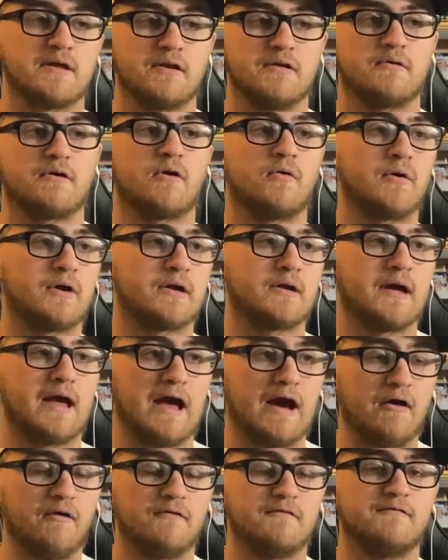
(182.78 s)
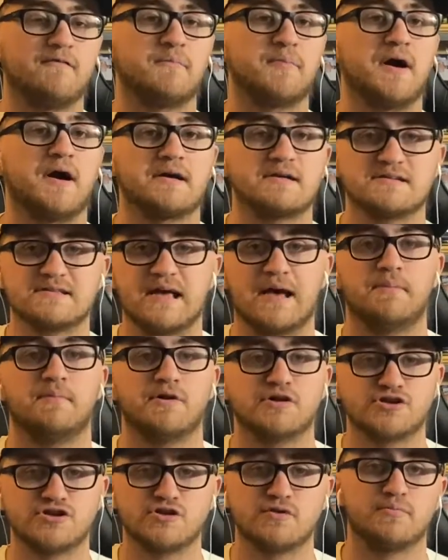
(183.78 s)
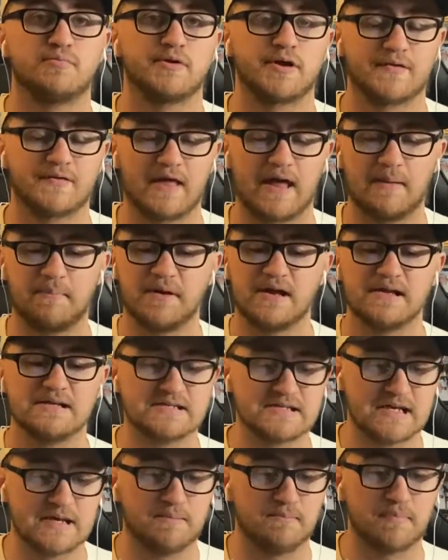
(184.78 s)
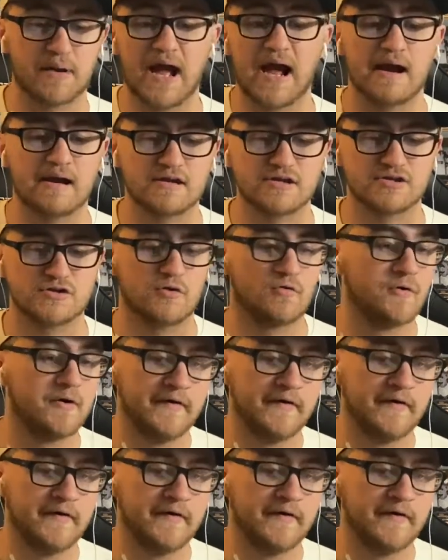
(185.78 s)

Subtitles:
going out of the box that much to bring that paint scheme back. So